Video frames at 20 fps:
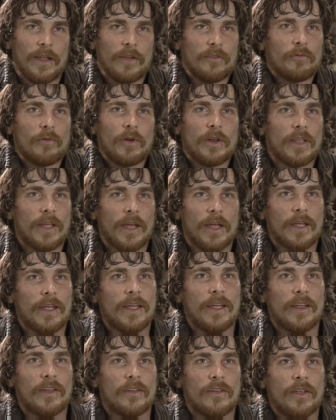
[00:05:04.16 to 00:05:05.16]
us really getting
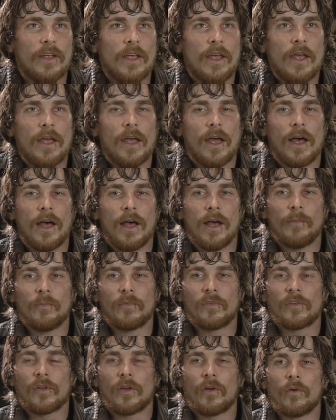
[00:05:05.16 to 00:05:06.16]
hit. Um,
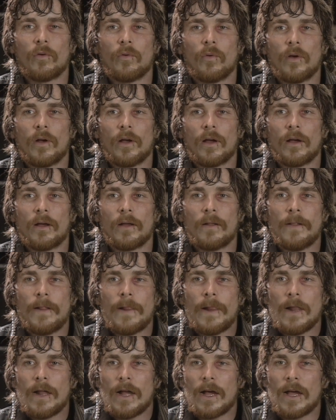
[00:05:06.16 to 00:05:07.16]
so uh,
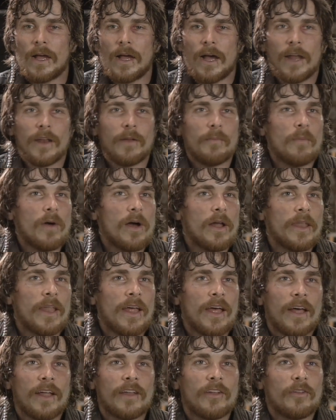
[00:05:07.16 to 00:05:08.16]
uh, I didn't mind
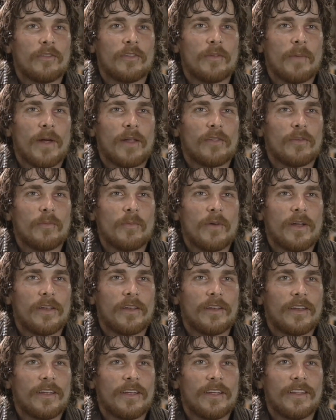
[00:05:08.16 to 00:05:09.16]
that. I don't think Matthew
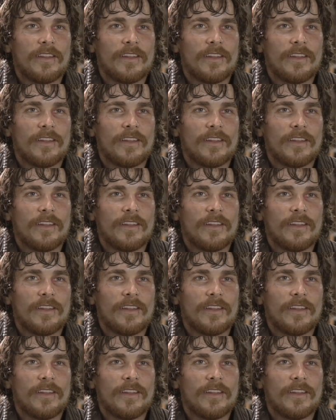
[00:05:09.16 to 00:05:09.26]
minded it